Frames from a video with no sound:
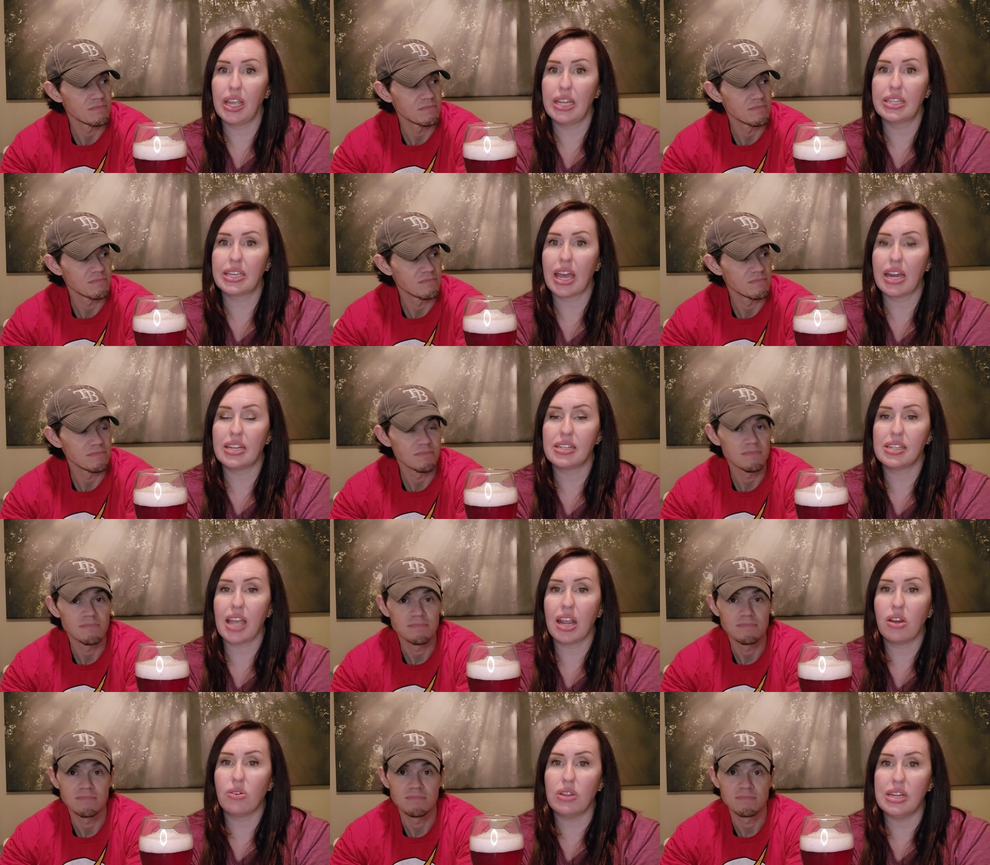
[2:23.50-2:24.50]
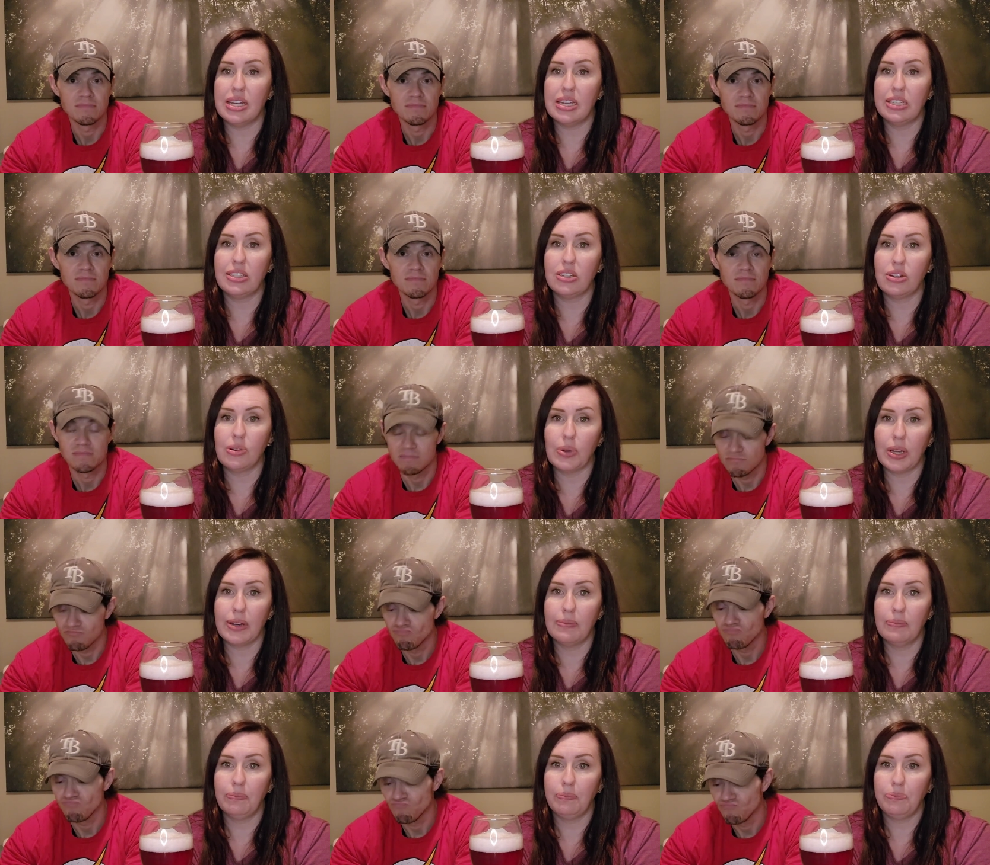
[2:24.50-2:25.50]
Speaker 1: it's got a cideriness to
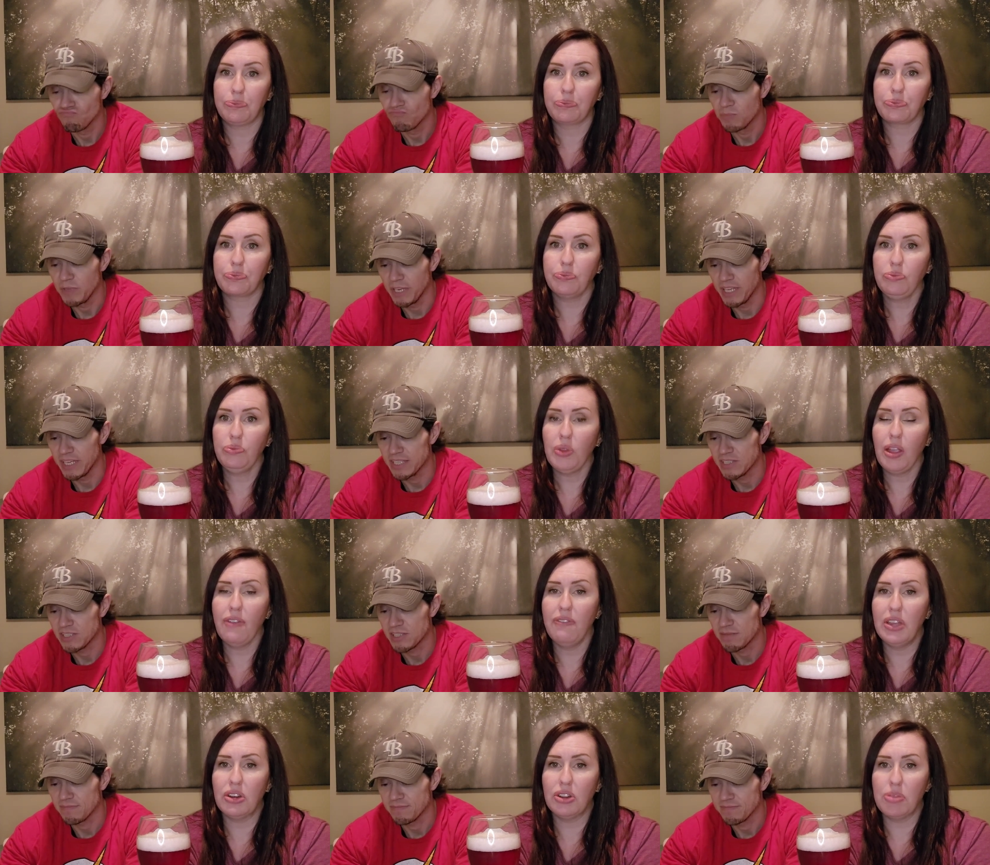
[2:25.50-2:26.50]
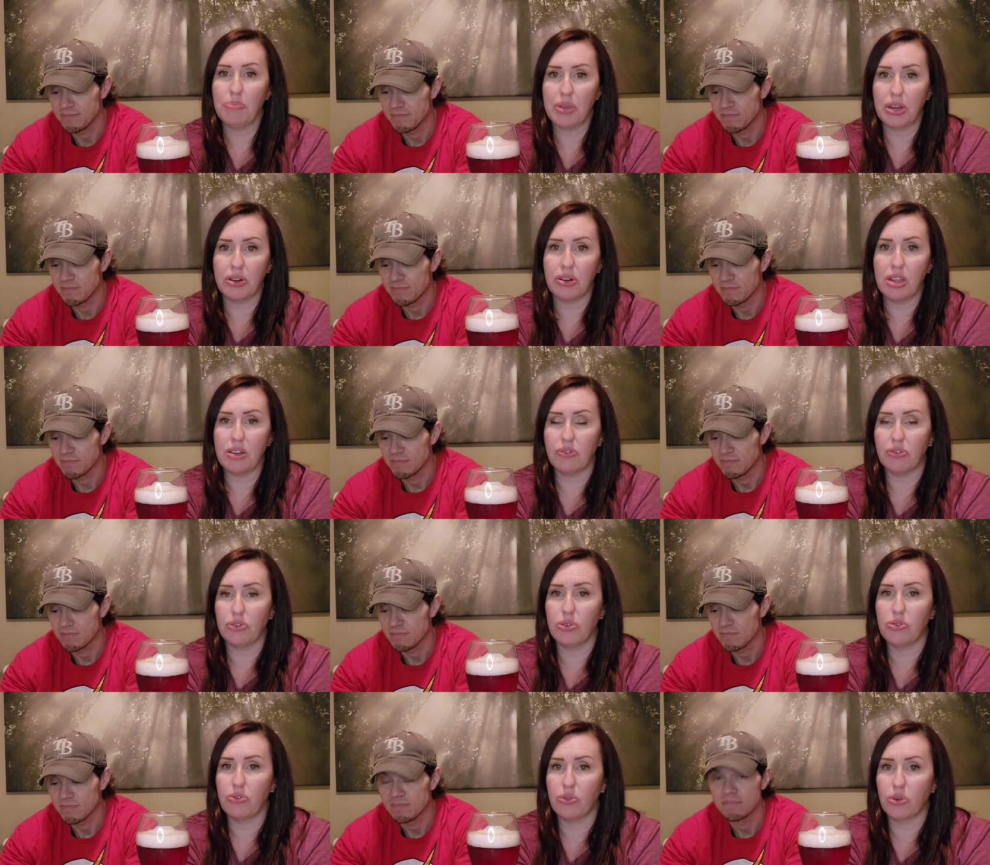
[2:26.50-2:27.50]
it. Yes. Very berry and
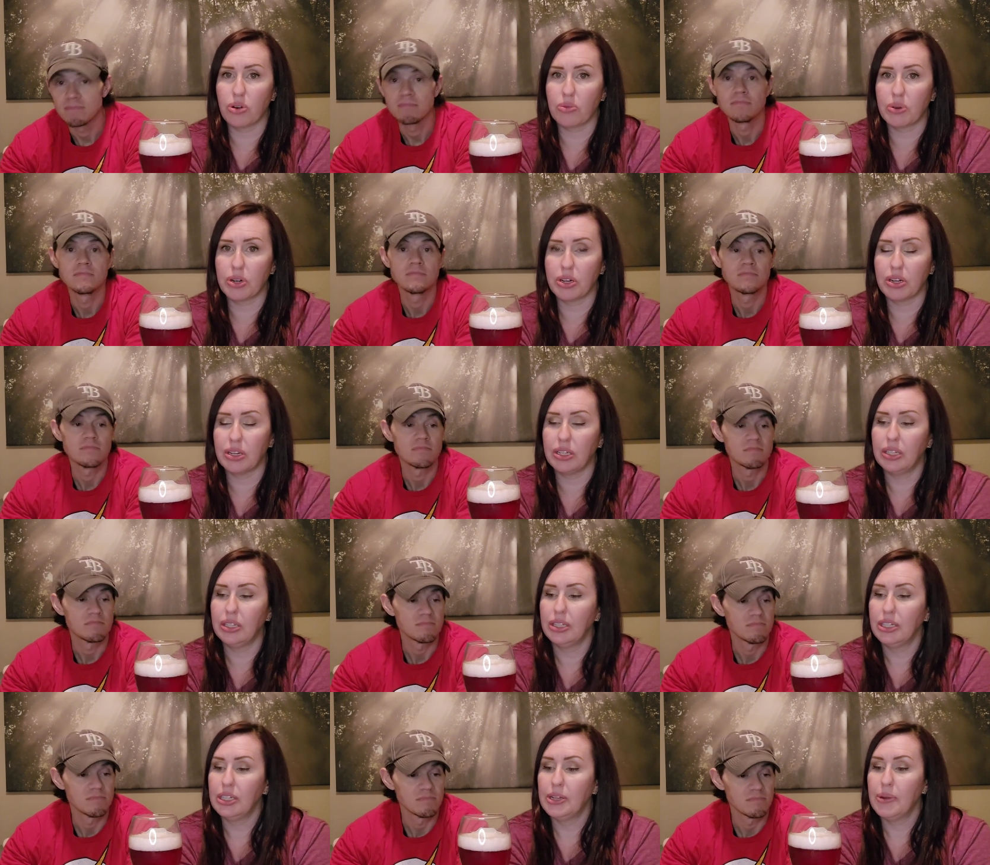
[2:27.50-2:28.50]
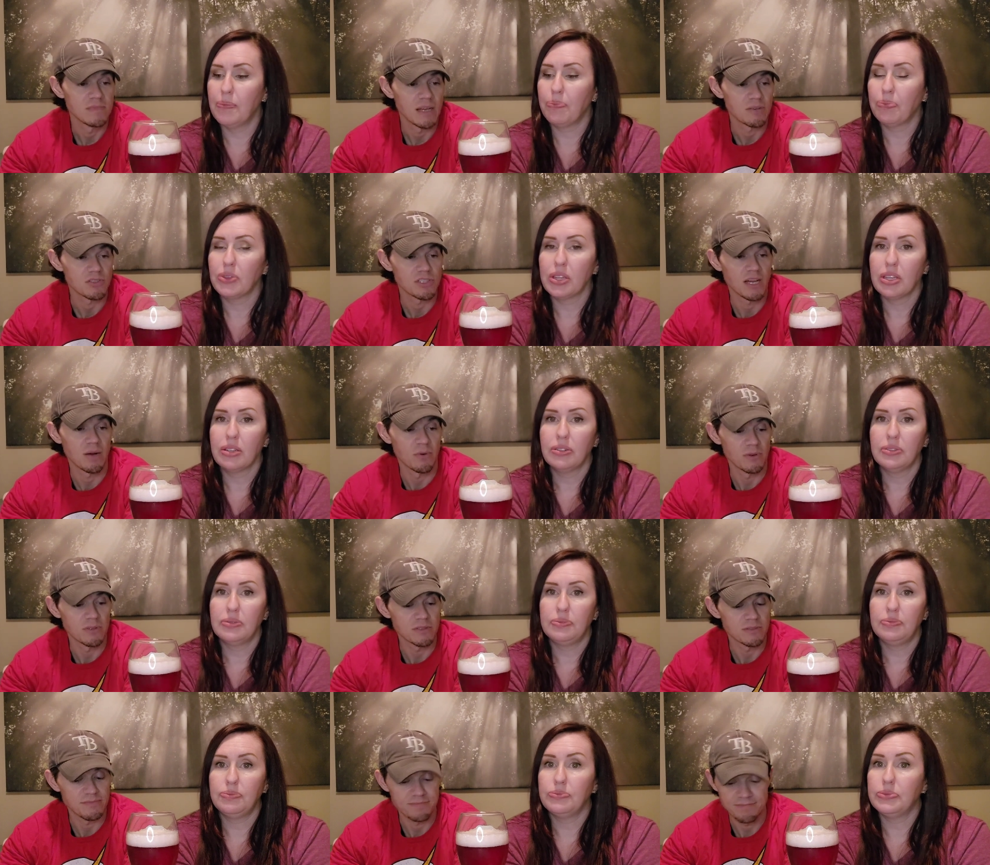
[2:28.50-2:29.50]
fruit forward. How sour
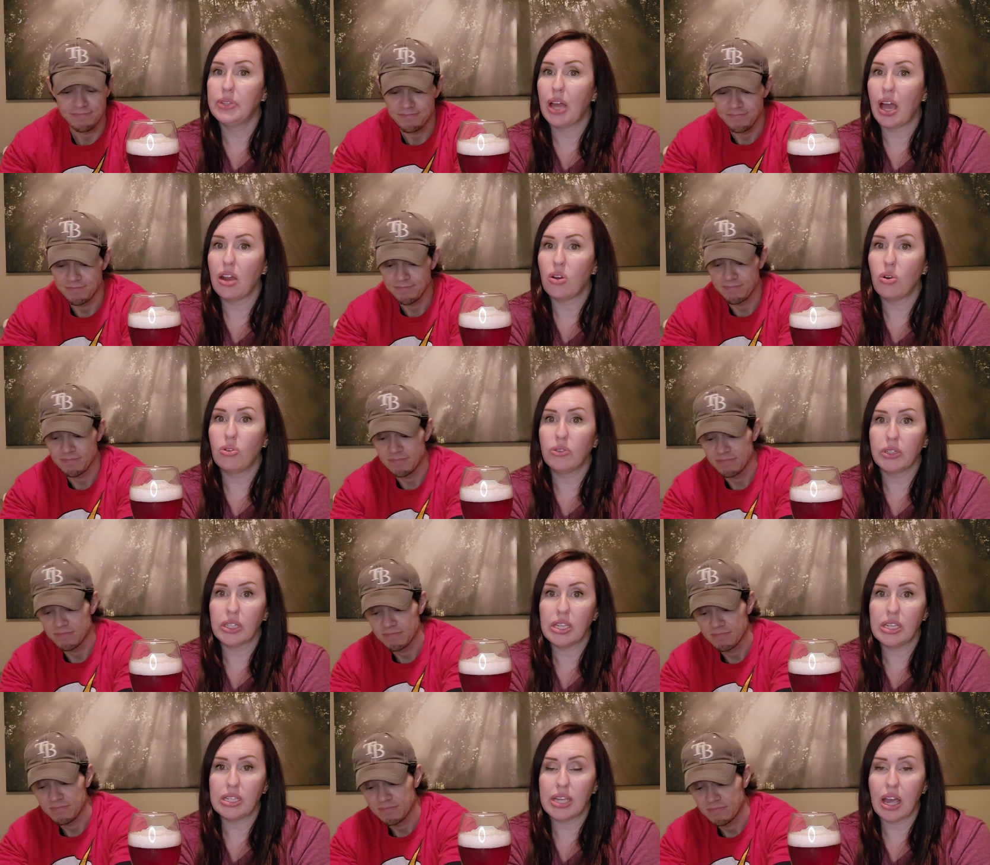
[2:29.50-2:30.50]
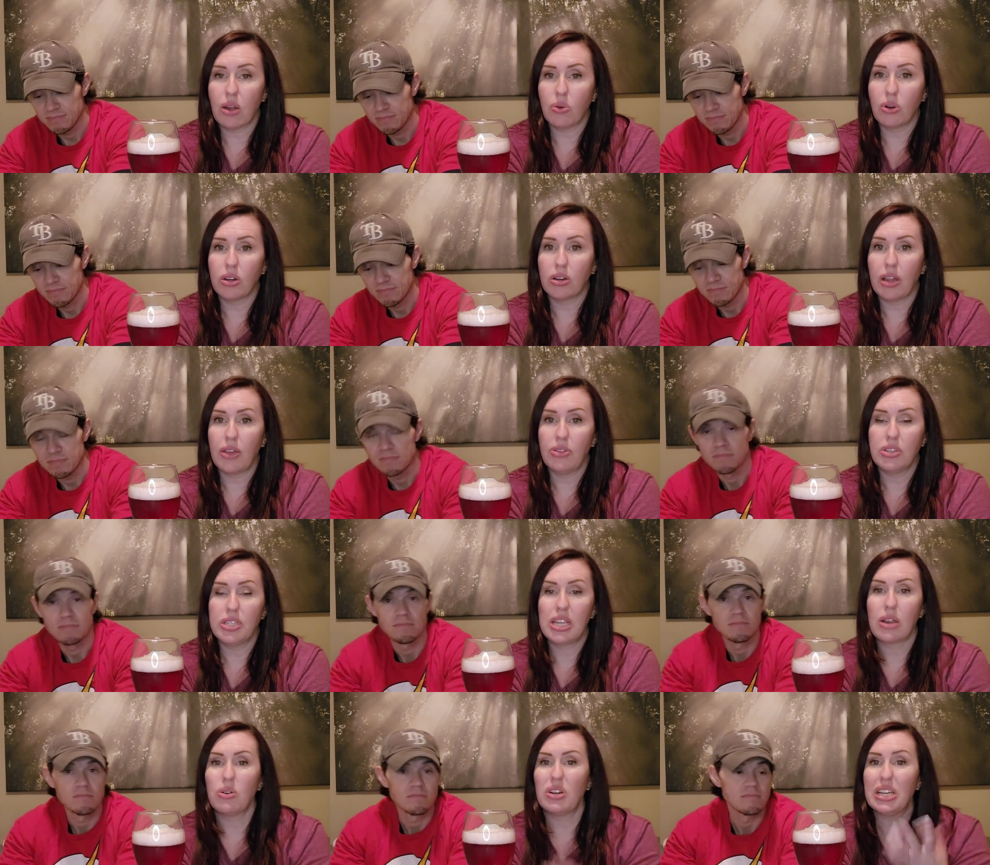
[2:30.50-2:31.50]
is it? Not overly sour, and the
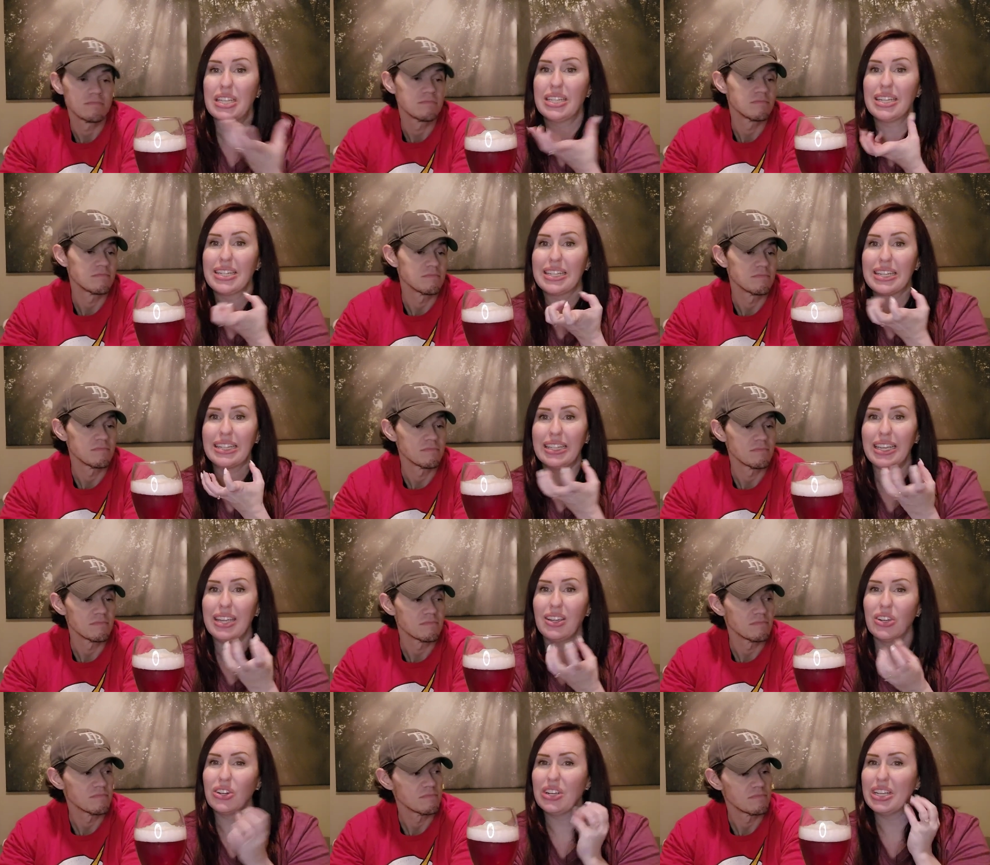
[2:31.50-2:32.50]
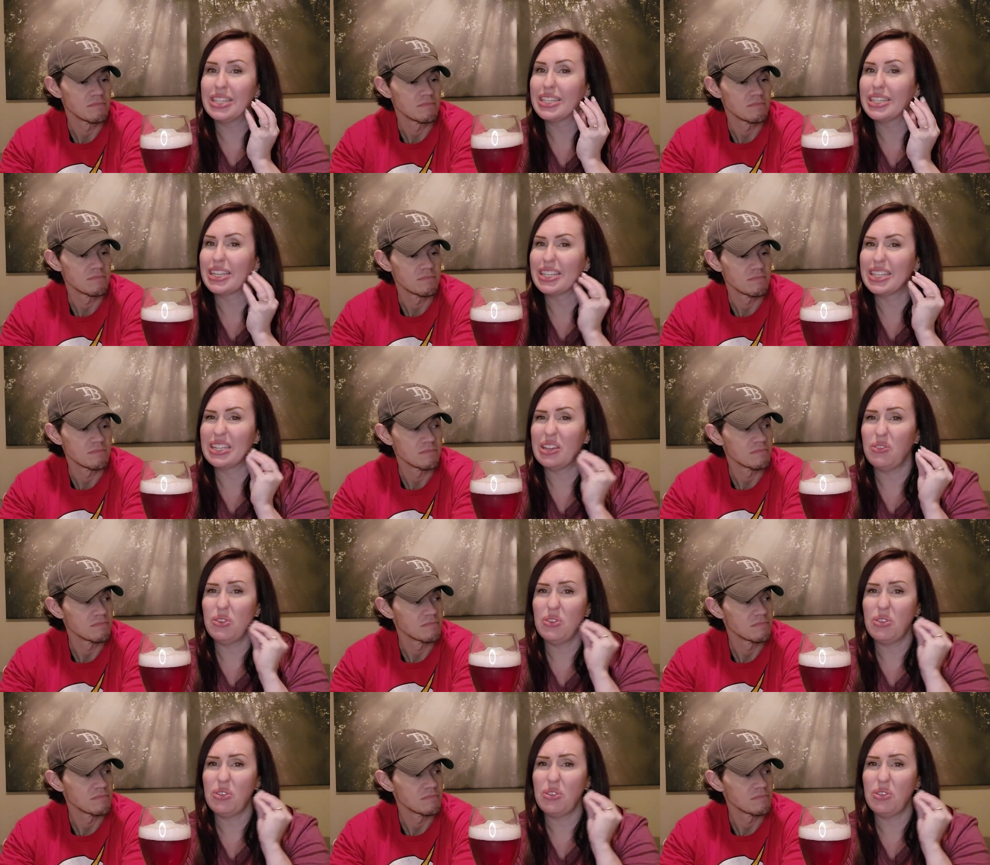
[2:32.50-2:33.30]
sourness doesn't linger. It doesn't give